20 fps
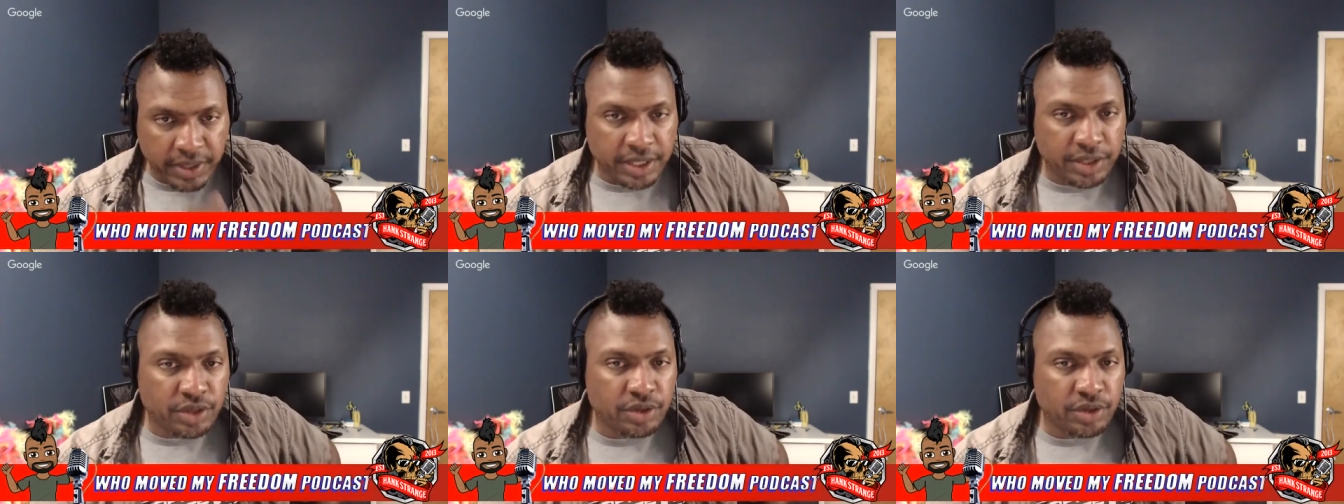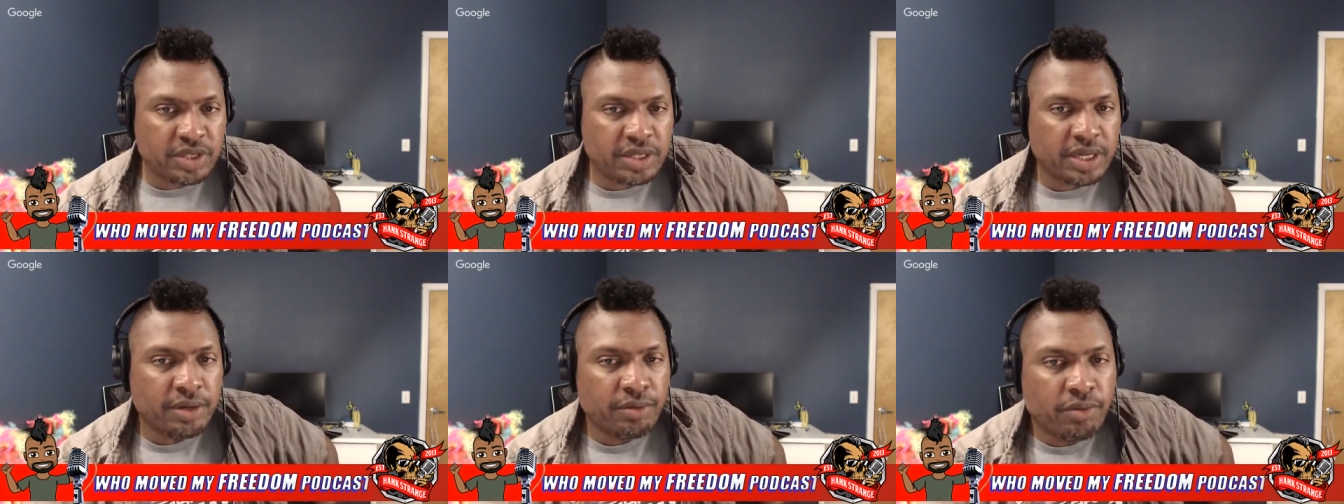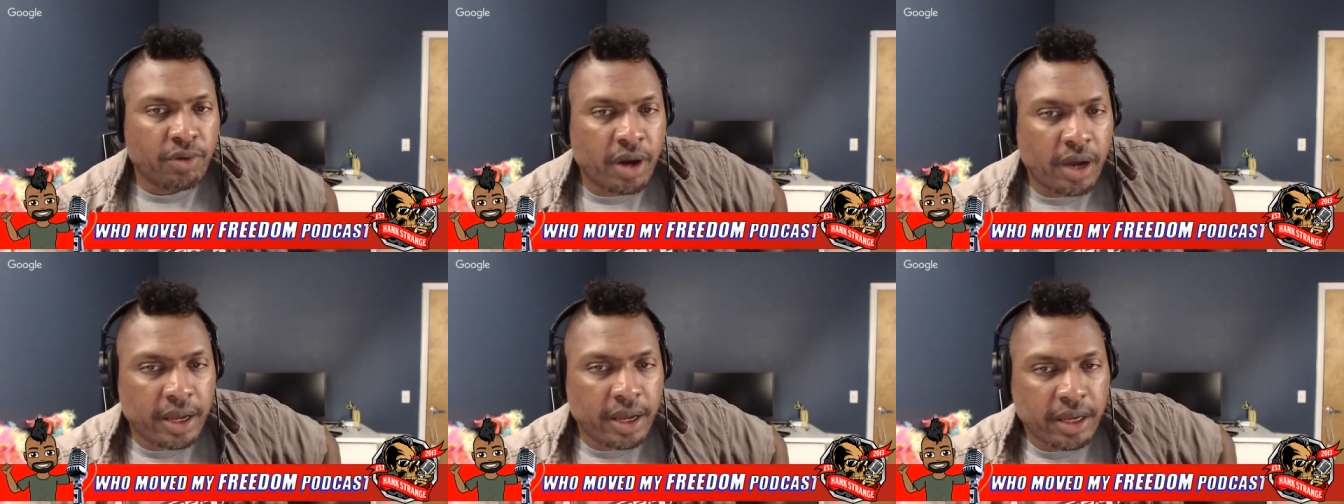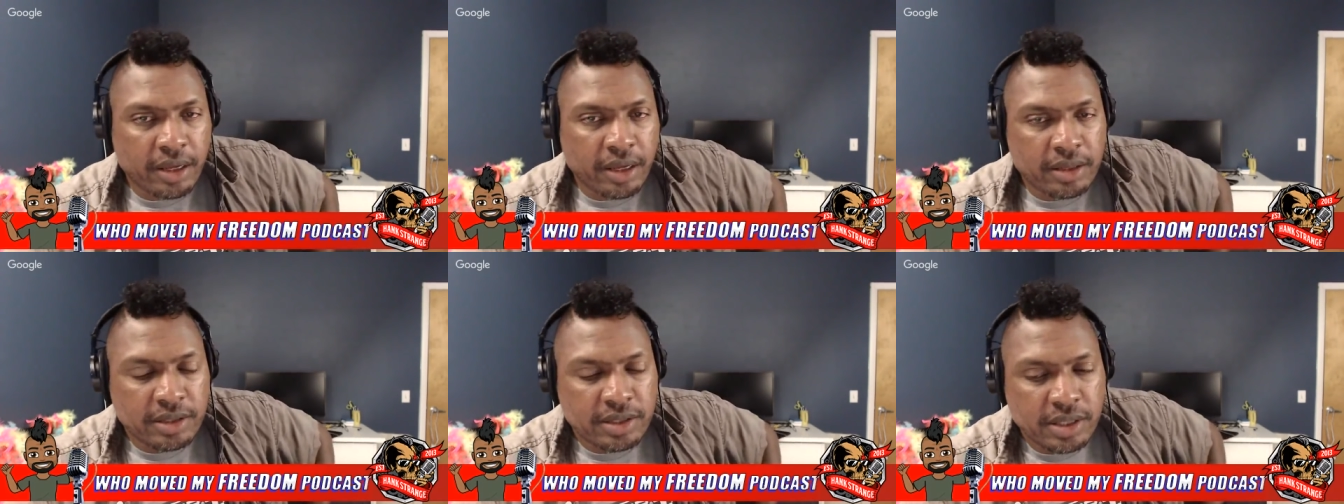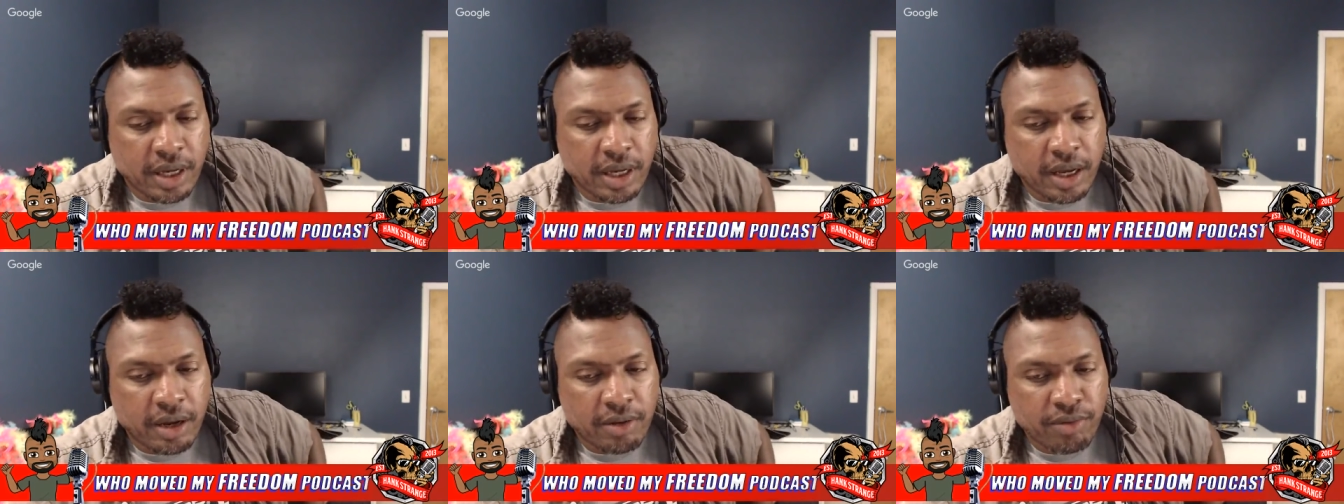did you see
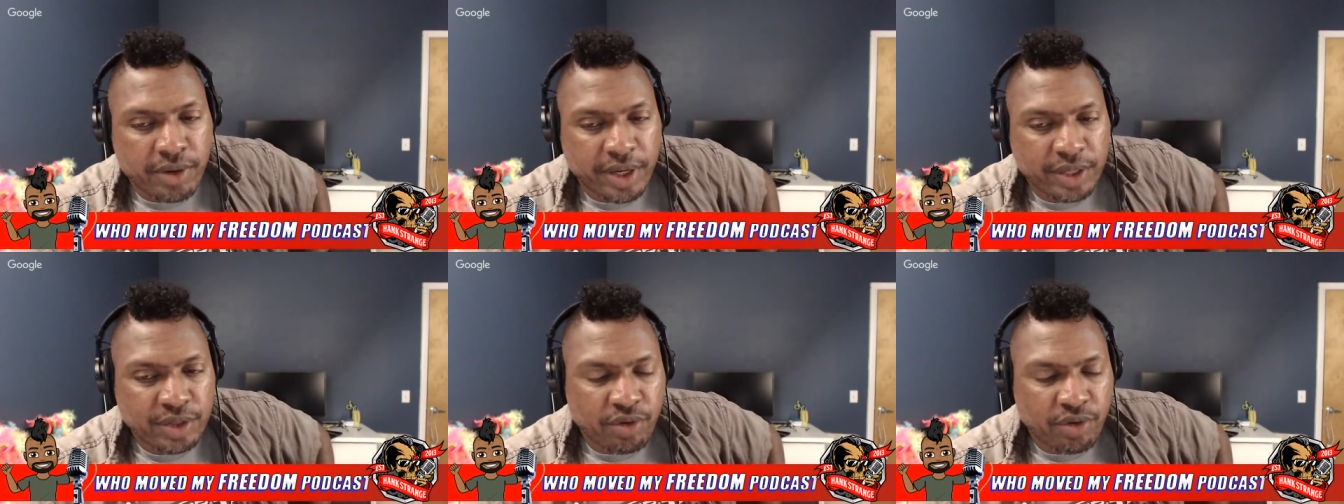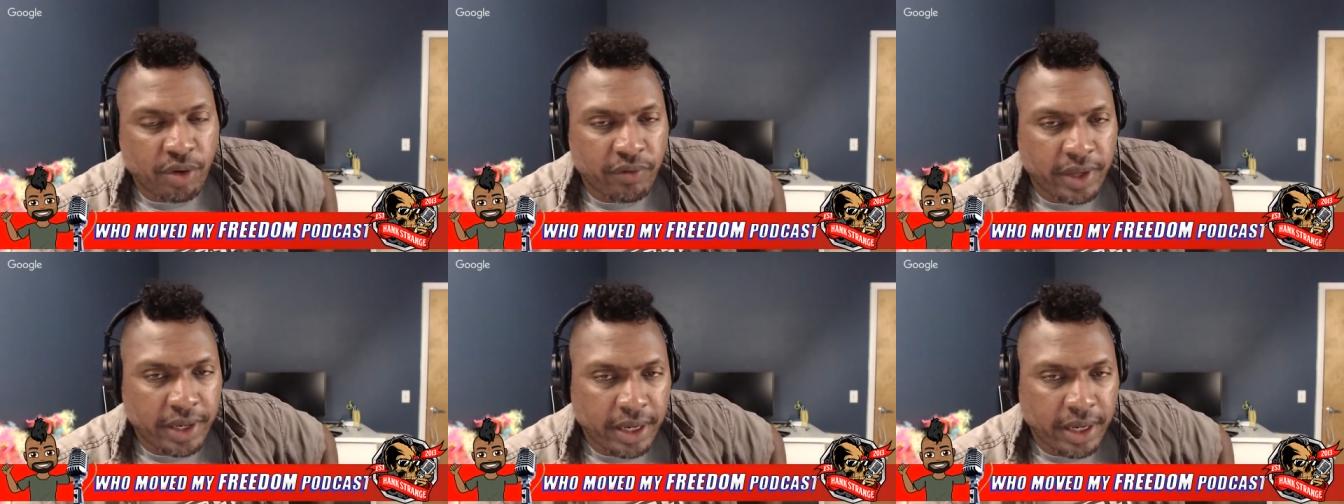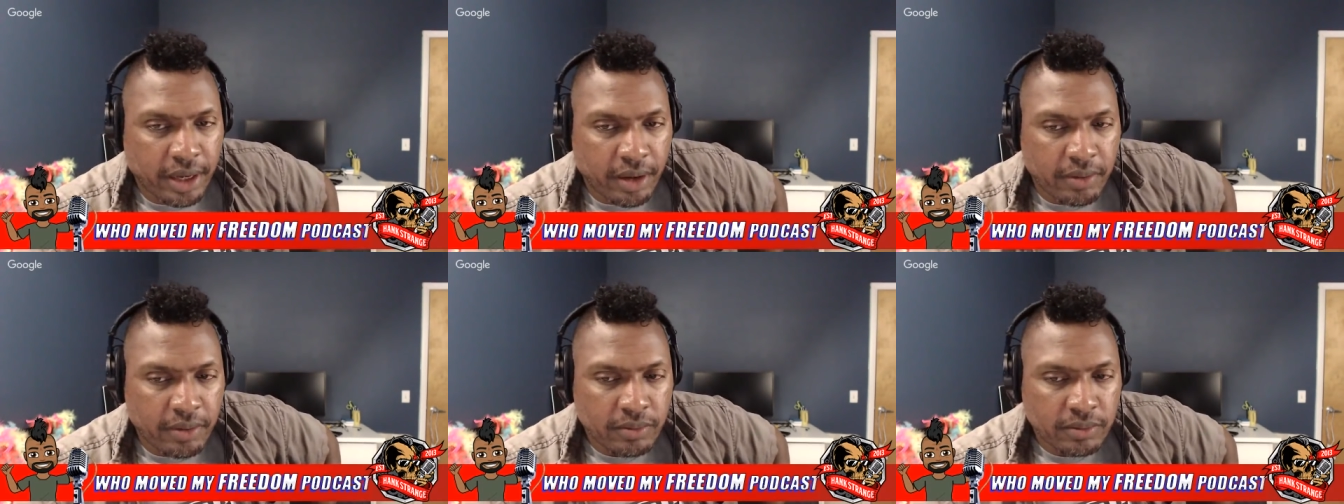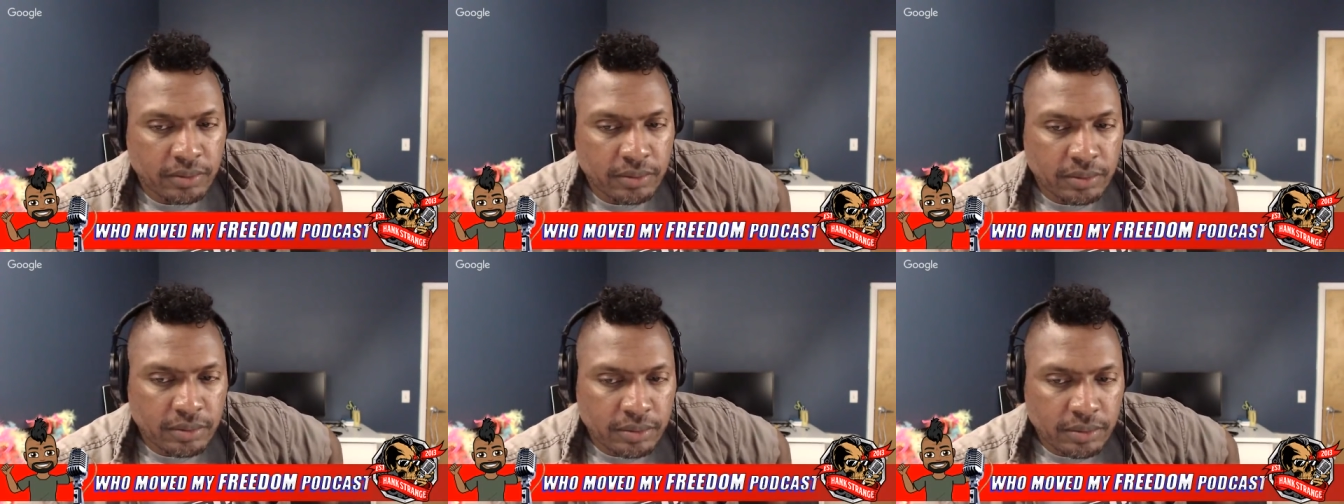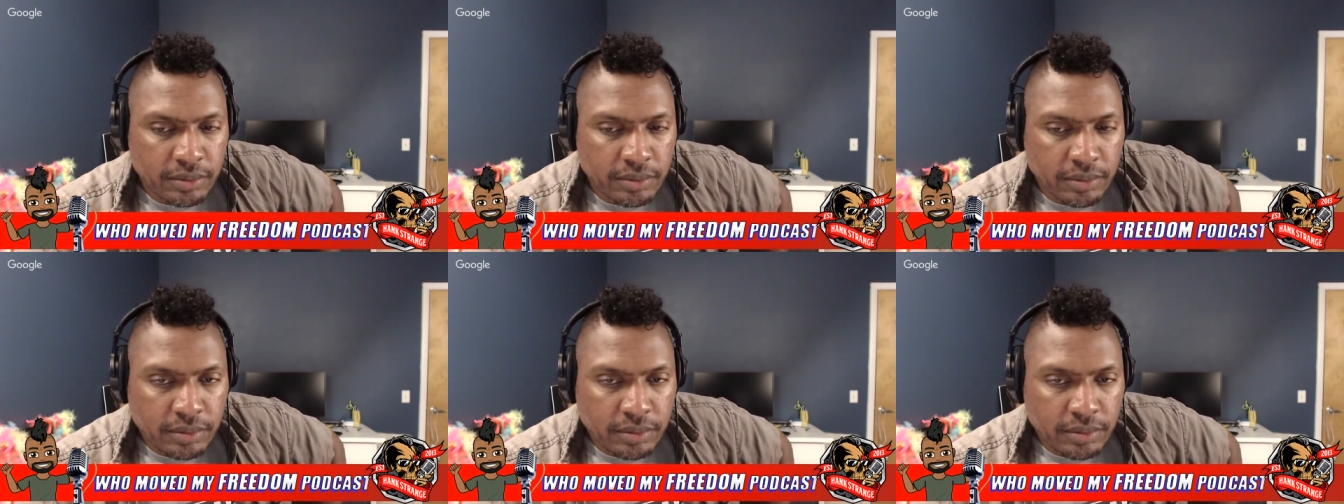Ryan's uh, retro video? I